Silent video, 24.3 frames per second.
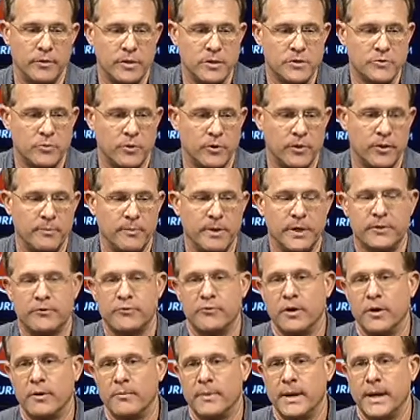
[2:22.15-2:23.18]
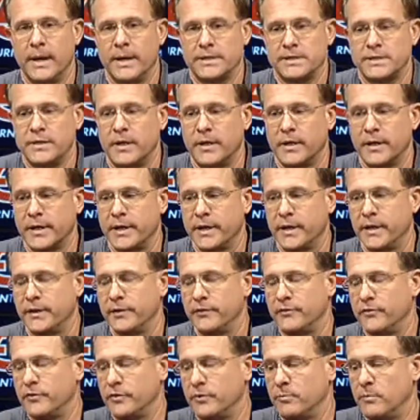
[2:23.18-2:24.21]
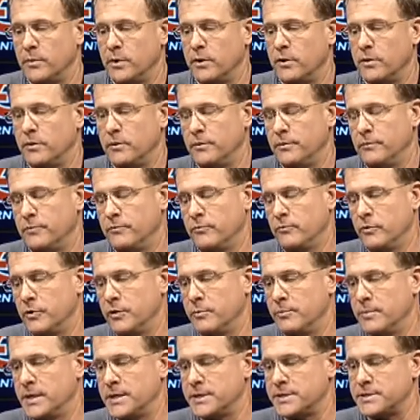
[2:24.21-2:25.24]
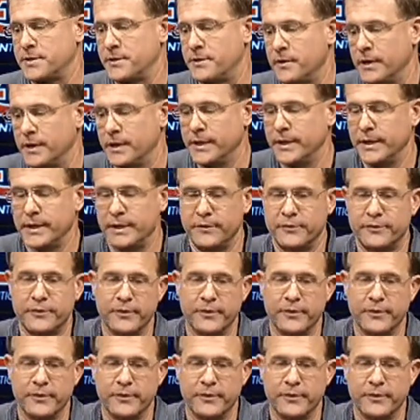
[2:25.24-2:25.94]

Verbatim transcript: he's one of the best running backs in all of college football and one of the best in our league.